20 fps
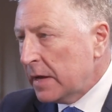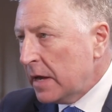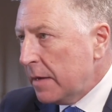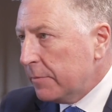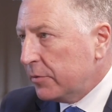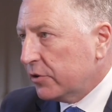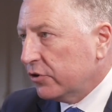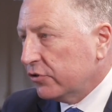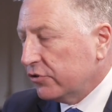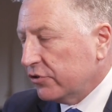
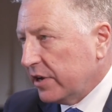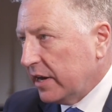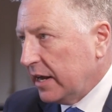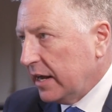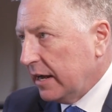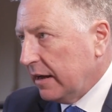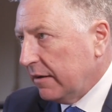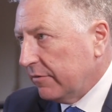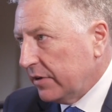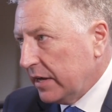because you'd
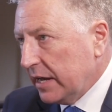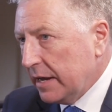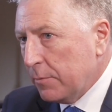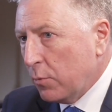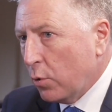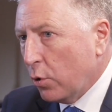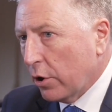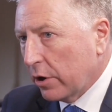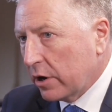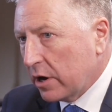have a
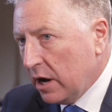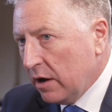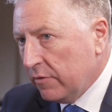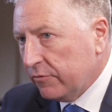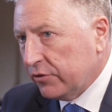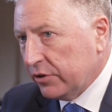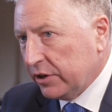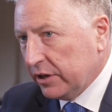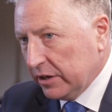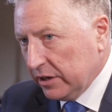more
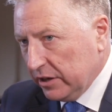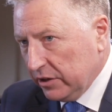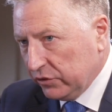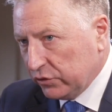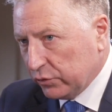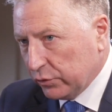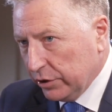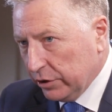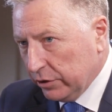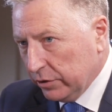confident
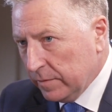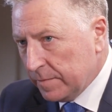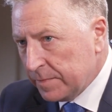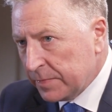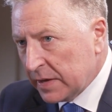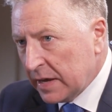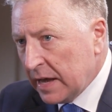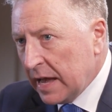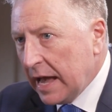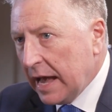Israel
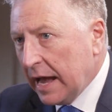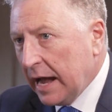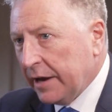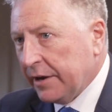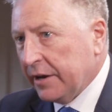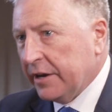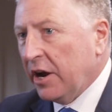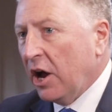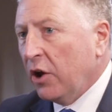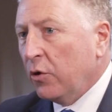and
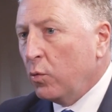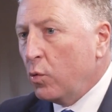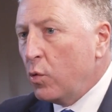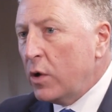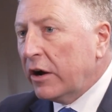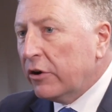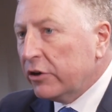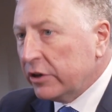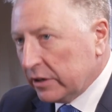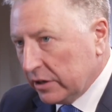an
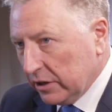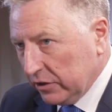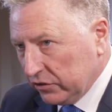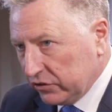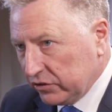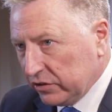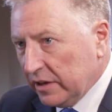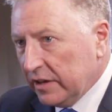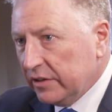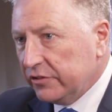
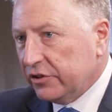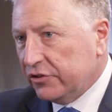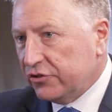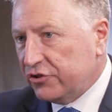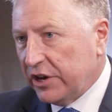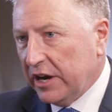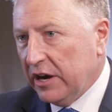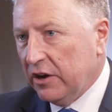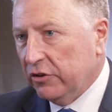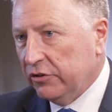unwillingness to
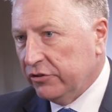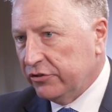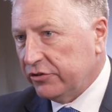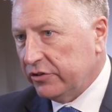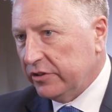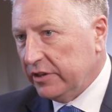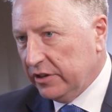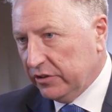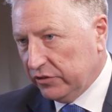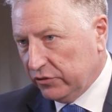challenge
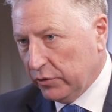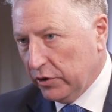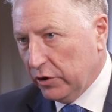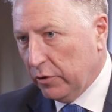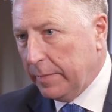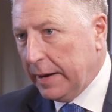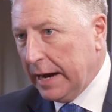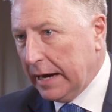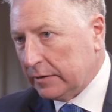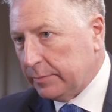Israel
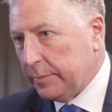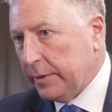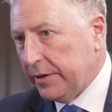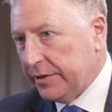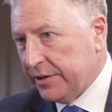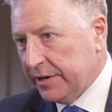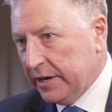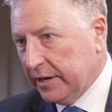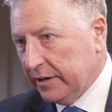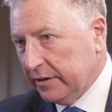backed by the
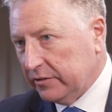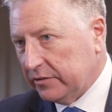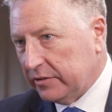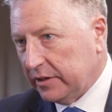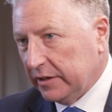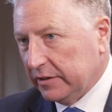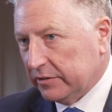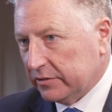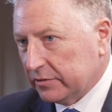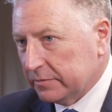United
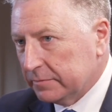States.